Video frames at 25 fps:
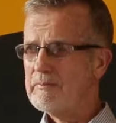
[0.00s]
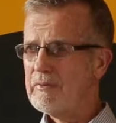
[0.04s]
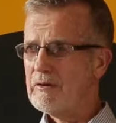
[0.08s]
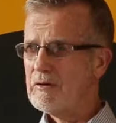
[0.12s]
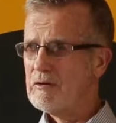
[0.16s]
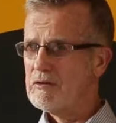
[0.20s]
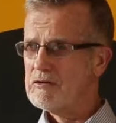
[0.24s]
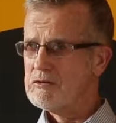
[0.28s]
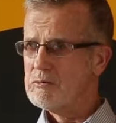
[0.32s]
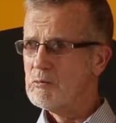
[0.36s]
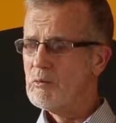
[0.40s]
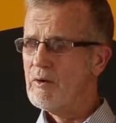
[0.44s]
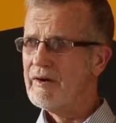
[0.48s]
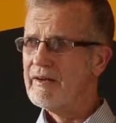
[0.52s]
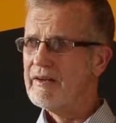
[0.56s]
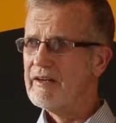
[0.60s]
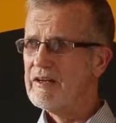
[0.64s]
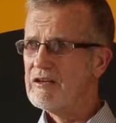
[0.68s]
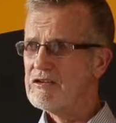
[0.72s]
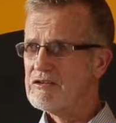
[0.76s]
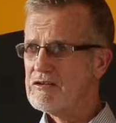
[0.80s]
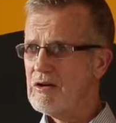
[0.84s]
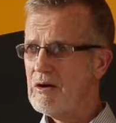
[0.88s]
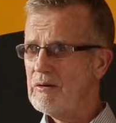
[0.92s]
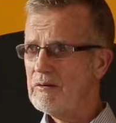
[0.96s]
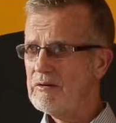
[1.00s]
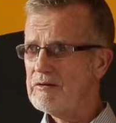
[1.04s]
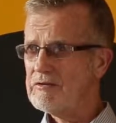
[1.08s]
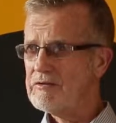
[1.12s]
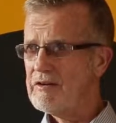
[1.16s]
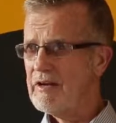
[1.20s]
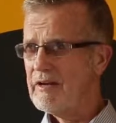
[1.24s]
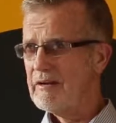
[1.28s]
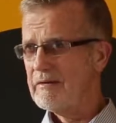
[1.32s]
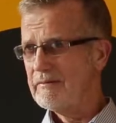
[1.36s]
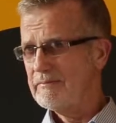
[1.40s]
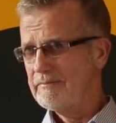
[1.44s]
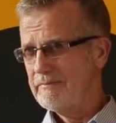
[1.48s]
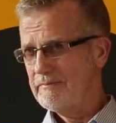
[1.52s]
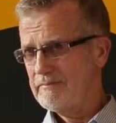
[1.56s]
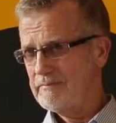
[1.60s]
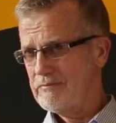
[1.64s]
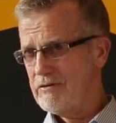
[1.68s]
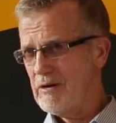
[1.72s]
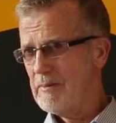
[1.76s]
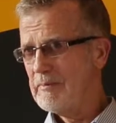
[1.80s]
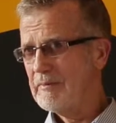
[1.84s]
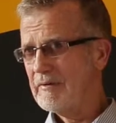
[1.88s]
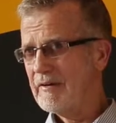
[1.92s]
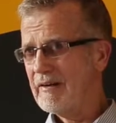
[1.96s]
Because when he sold us our
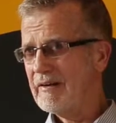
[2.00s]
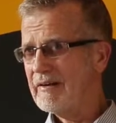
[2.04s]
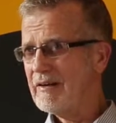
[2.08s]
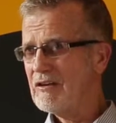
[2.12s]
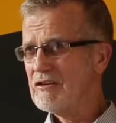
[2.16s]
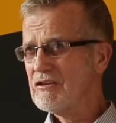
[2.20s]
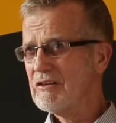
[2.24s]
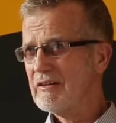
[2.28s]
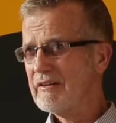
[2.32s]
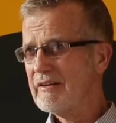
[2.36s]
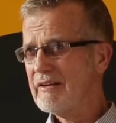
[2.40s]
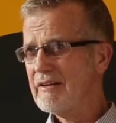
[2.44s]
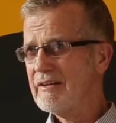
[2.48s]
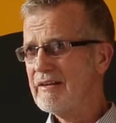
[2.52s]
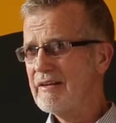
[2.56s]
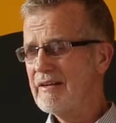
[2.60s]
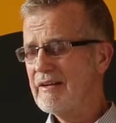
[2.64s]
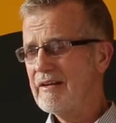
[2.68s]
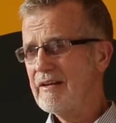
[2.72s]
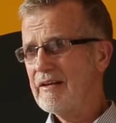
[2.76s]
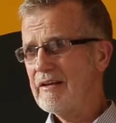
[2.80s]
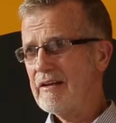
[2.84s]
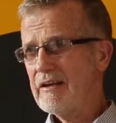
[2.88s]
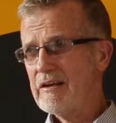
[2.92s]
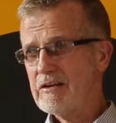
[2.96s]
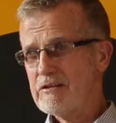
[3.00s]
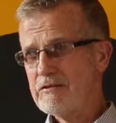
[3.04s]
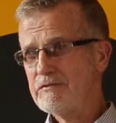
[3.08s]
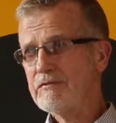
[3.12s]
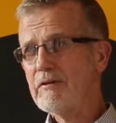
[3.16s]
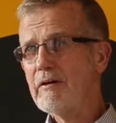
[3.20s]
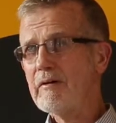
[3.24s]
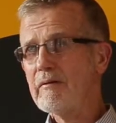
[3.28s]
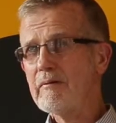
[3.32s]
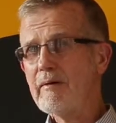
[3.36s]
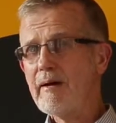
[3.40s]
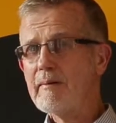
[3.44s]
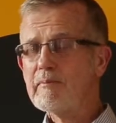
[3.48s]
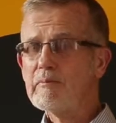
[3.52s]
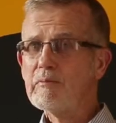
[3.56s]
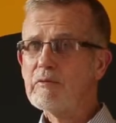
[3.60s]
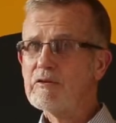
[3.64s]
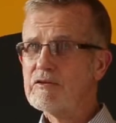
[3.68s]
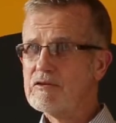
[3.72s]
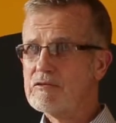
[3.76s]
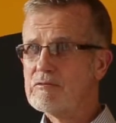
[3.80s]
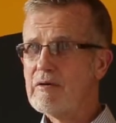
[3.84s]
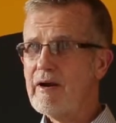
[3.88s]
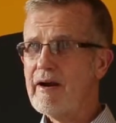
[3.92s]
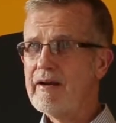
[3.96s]
property initially, his follow-up
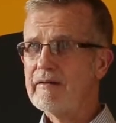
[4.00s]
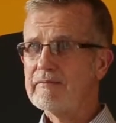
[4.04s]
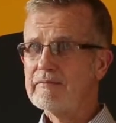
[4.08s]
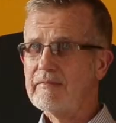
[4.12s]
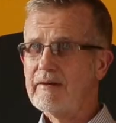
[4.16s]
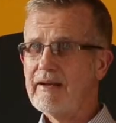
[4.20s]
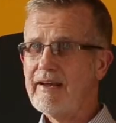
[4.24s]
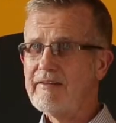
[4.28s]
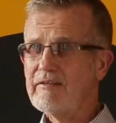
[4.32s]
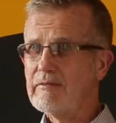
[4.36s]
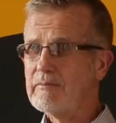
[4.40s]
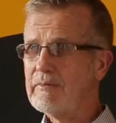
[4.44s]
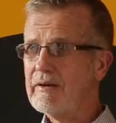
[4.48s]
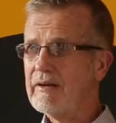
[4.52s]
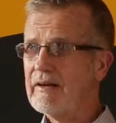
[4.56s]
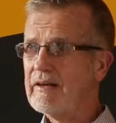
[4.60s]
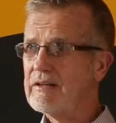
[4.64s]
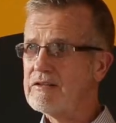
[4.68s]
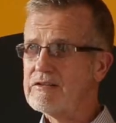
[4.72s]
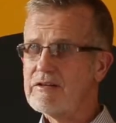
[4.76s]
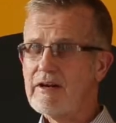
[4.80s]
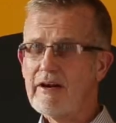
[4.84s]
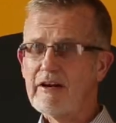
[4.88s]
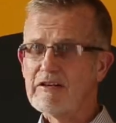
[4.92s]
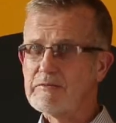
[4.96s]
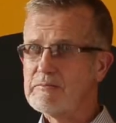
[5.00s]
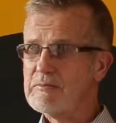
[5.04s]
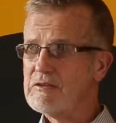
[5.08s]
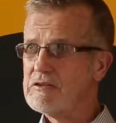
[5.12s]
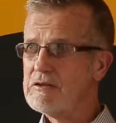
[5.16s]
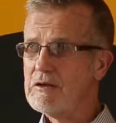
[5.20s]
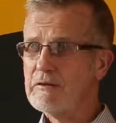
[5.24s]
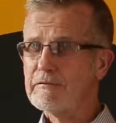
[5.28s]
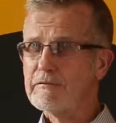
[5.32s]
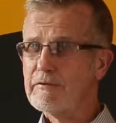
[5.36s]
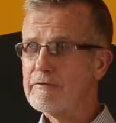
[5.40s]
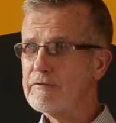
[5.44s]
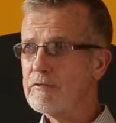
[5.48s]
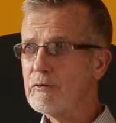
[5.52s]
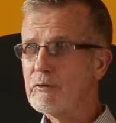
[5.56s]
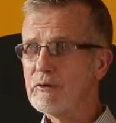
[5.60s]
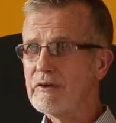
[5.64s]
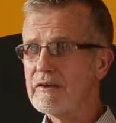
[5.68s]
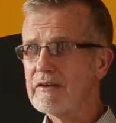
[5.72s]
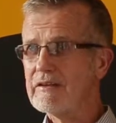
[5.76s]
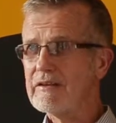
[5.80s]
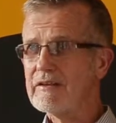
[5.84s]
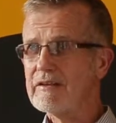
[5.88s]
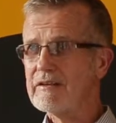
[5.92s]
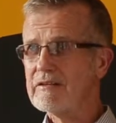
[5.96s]
was great, and having been in sales myself for
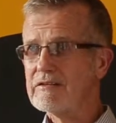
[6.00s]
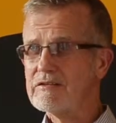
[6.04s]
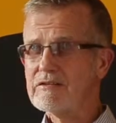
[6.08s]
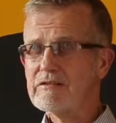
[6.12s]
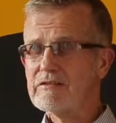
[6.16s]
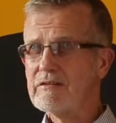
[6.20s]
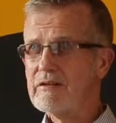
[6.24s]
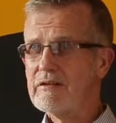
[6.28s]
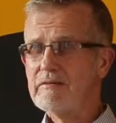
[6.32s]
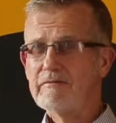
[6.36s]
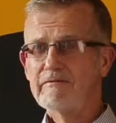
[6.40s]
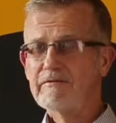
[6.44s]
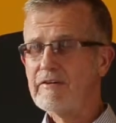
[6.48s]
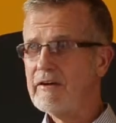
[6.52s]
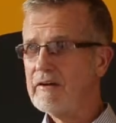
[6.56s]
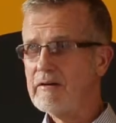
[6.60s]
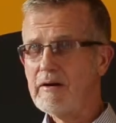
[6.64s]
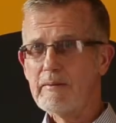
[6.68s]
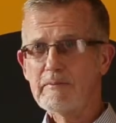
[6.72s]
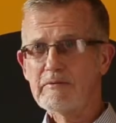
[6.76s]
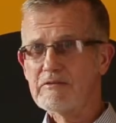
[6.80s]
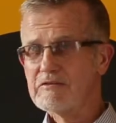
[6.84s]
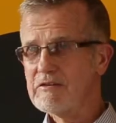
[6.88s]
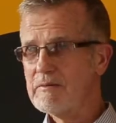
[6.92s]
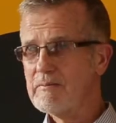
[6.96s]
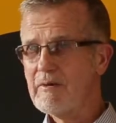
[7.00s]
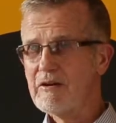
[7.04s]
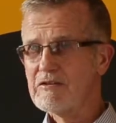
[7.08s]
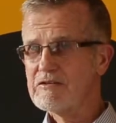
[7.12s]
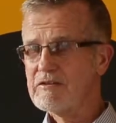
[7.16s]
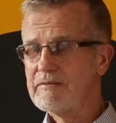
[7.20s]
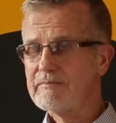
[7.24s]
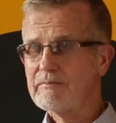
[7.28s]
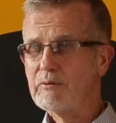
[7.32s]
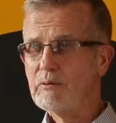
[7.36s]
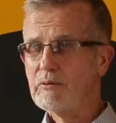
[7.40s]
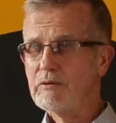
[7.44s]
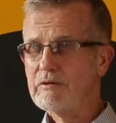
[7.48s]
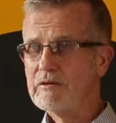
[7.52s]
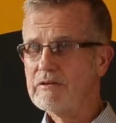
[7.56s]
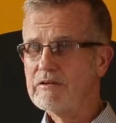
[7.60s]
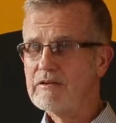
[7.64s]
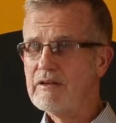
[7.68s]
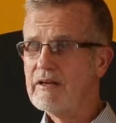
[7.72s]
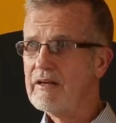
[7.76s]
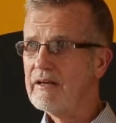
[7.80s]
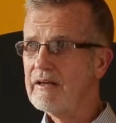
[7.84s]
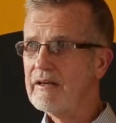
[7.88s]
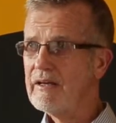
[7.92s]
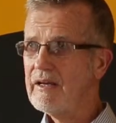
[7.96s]
40 years, follow-up is the most important
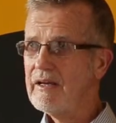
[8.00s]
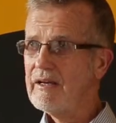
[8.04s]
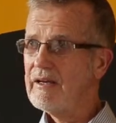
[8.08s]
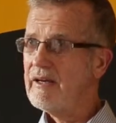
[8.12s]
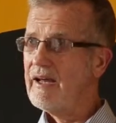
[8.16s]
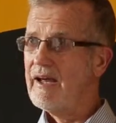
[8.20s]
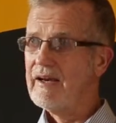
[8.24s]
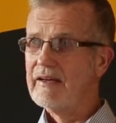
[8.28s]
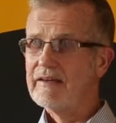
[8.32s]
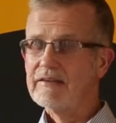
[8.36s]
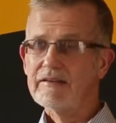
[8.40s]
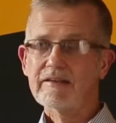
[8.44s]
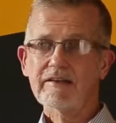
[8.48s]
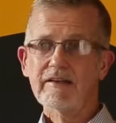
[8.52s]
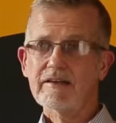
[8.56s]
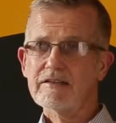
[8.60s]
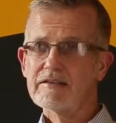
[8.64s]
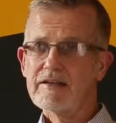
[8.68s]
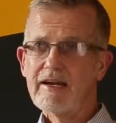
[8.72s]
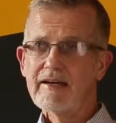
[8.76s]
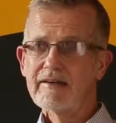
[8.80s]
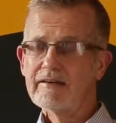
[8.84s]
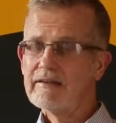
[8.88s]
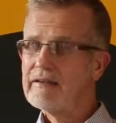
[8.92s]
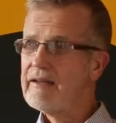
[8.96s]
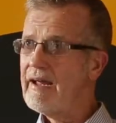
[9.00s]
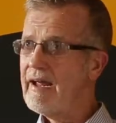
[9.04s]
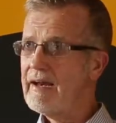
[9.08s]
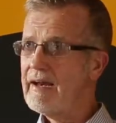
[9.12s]
thing, and he did exactly